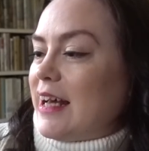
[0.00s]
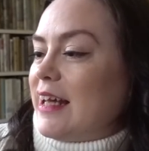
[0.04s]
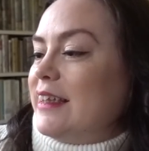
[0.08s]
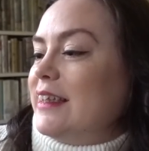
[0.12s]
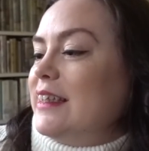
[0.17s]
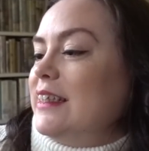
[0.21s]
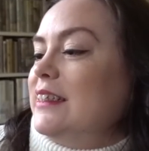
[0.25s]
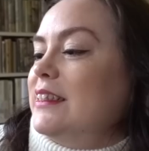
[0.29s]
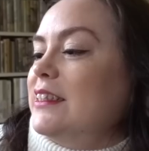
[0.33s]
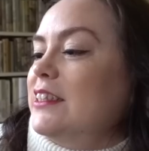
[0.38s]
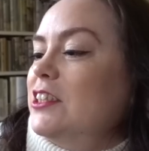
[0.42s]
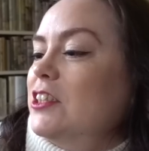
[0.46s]

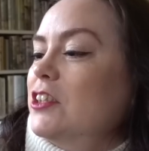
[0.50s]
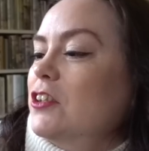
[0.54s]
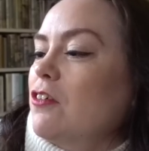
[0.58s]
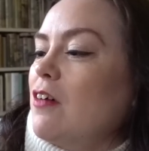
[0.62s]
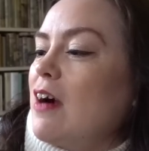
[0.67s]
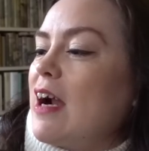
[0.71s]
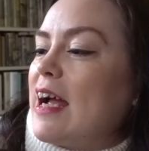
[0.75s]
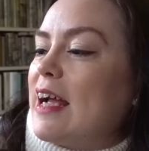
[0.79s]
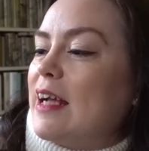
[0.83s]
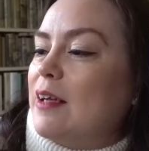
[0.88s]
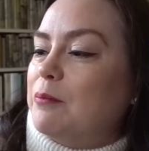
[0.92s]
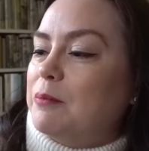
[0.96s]
that
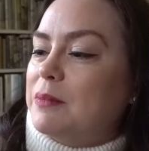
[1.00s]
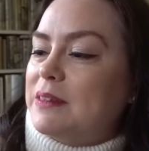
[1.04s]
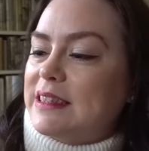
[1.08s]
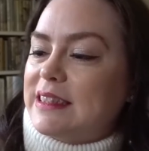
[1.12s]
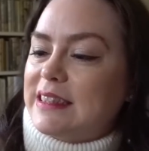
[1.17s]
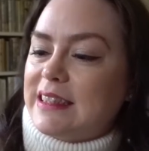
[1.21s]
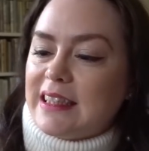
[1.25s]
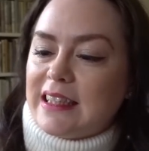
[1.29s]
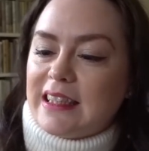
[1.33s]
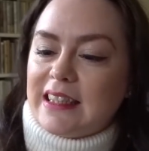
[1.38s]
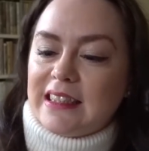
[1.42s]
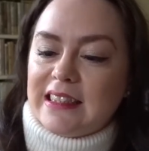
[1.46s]
describes
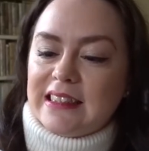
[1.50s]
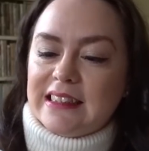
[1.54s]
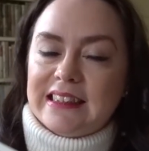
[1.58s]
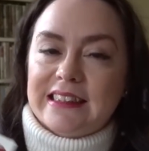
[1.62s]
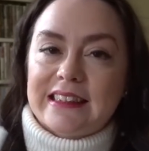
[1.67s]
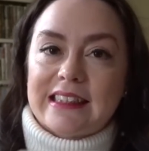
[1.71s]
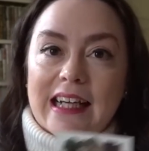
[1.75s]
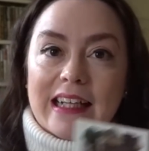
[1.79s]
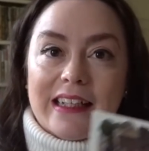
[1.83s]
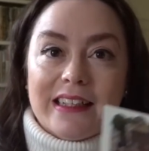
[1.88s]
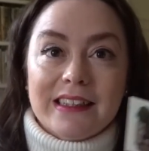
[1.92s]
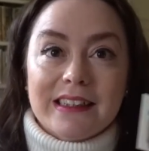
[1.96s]
the
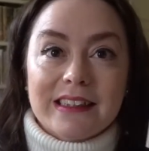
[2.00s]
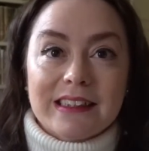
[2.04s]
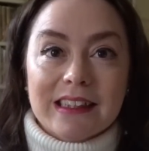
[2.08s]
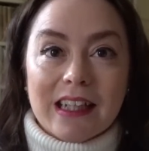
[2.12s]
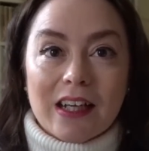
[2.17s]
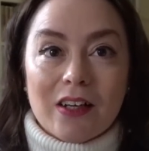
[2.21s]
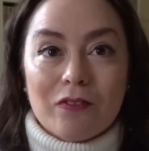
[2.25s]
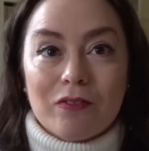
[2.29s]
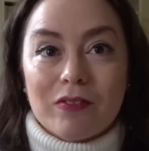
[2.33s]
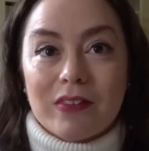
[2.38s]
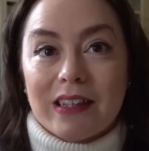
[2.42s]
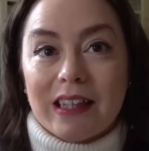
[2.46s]
scent
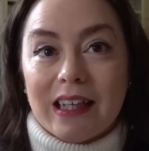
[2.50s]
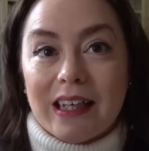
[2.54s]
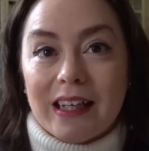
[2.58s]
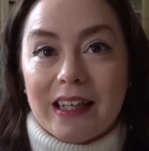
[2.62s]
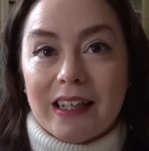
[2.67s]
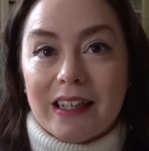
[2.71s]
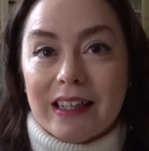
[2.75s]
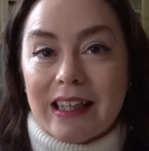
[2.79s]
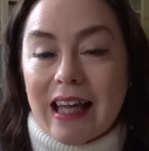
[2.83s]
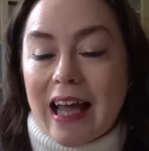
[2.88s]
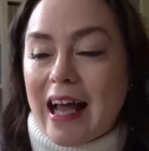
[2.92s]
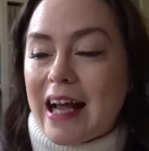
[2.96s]
of
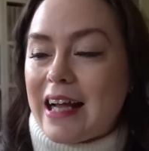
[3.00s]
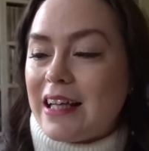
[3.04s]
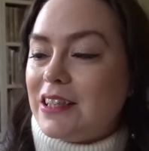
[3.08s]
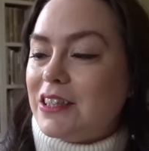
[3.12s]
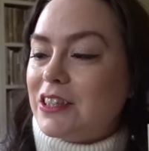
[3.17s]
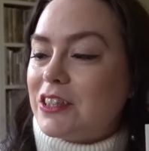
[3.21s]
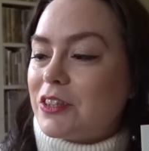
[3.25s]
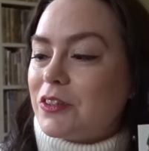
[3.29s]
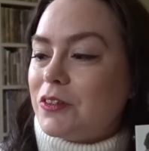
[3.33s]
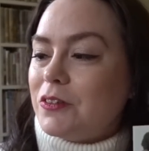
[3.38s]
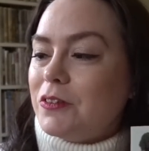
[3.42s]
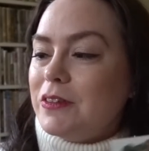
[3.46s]
the
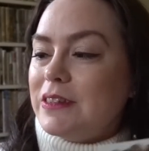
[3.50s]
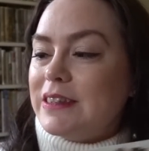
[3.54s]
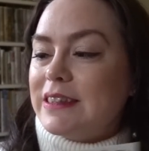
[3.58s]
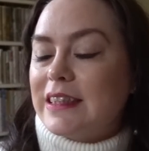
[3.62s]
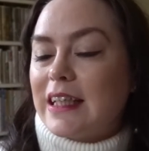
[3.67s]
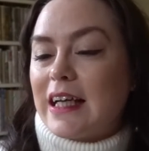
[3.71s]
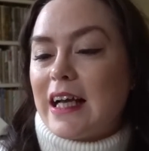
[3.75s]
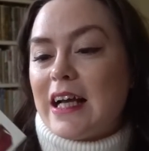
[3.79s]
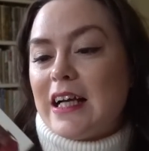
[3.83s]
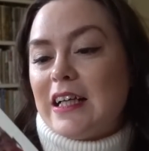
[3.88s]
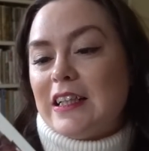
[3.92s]
candles.